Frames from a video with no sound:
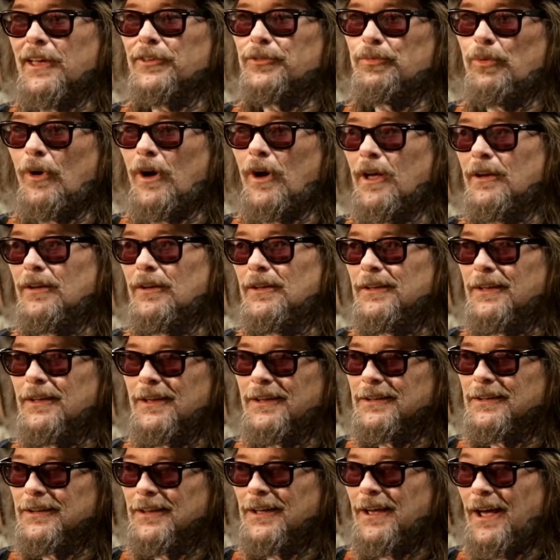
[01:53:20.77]
Guess what?
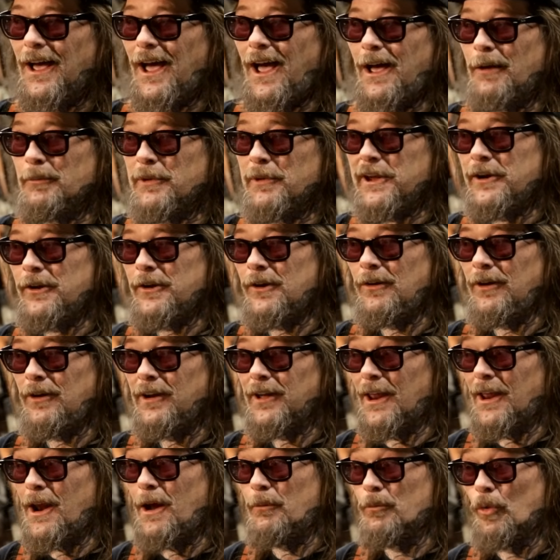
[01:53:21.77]
I'm
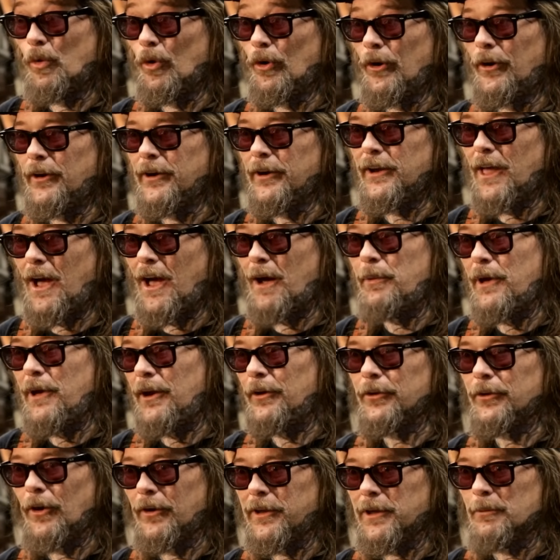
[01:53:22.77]
here and I'm worried. I
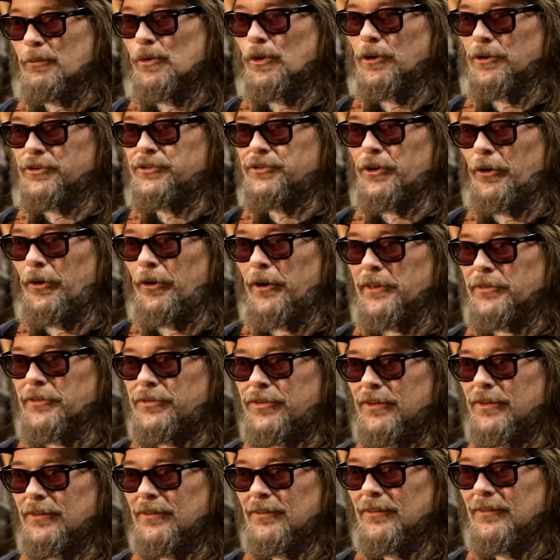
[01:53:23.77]
better go get more
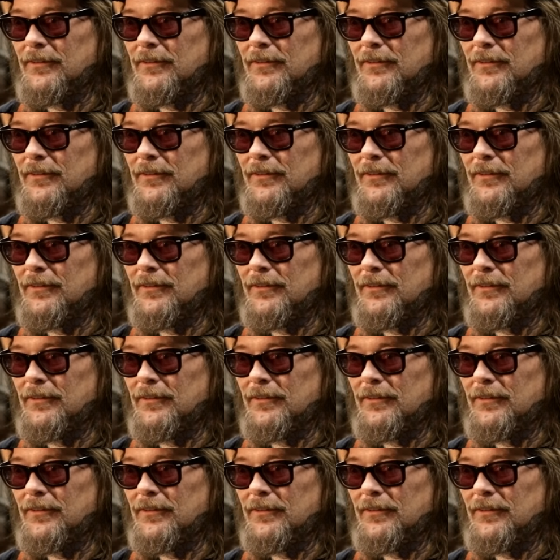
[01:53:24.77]
insurance.